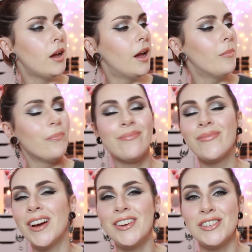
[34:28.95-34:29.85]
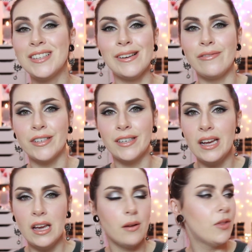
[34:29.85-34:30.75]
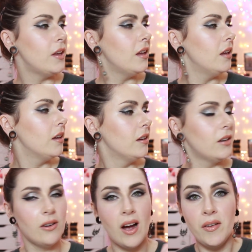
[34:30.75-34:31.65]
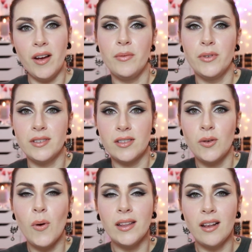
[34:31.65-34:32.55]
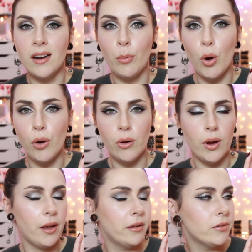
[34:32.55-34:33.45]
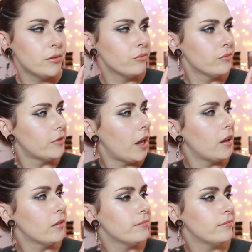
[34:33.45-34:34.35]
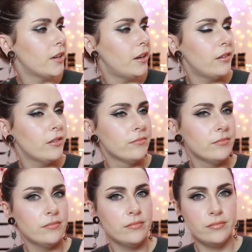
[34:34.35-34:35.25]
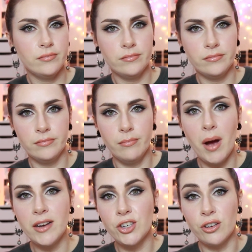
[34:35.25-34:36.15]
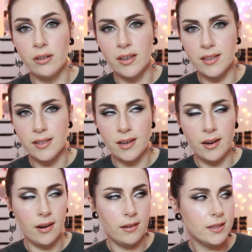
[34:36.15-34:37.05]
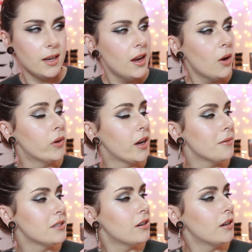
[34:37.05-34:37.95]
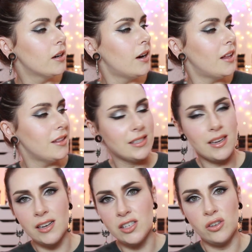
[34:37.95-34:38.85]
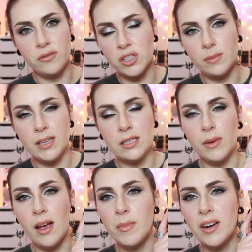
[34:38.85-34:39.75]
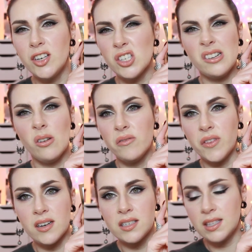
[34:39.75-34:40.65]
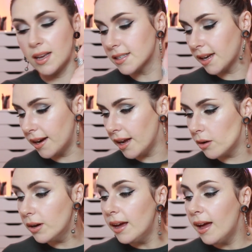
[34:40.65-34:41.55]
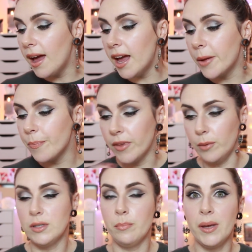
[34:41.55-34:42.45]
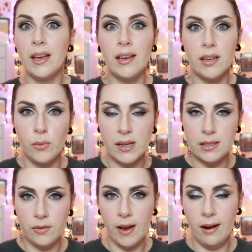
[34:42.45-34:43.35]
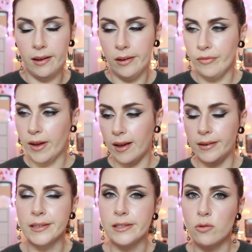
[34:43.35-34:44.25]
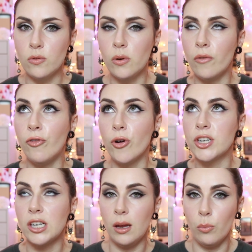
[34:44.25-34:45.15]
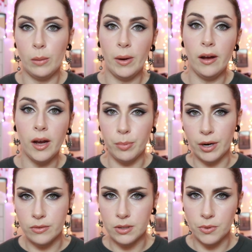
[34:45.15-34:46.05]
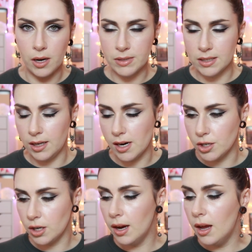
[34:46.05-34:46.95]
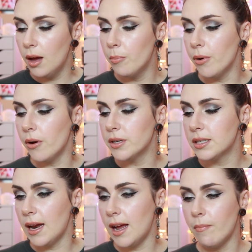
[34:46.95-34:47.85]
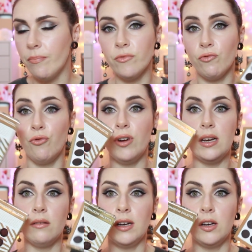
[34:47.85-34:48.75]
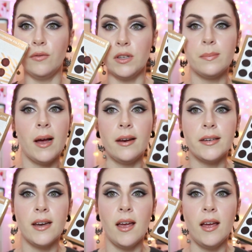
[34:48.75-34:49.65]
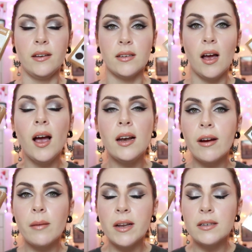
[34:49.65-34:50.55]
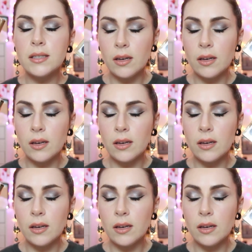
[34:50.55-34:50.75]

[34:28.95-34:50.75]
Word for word: Um, I just love it. The, you know, I, I was quite the little punk and like, I don't know, matter, as they'd say in Ireland, when I was younger, and this kind of stuff just speaks to me. I mean, I just love that aesthetic anyhow. Um, I was a big Gwen Stefani fan, and so unfortunately were my eyebrows when I was a teenager, but um, really, really love this palette and highly recommend it.